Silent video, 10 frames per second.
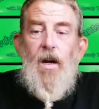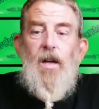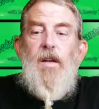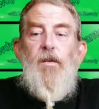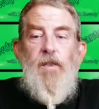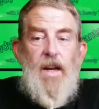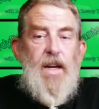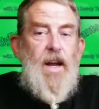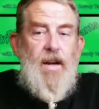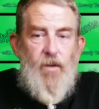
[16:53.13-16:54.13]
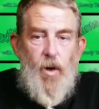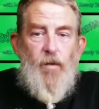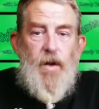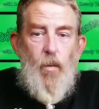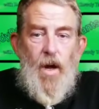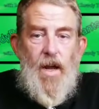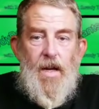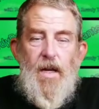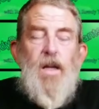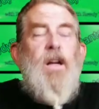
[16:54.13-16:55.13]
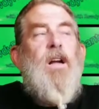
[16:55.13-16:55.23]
You vacate Roe v. Wade,